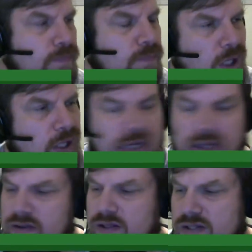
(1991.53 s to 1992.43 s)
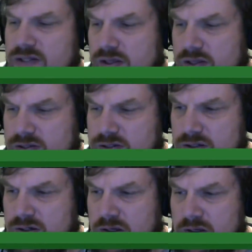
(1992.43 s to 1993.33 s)
I think that's
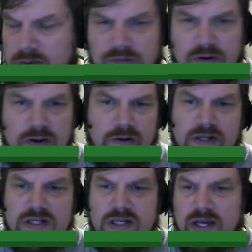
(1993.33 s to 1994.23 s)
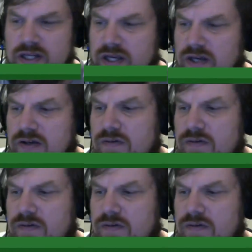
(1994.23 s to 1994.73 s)
a very interesting idea.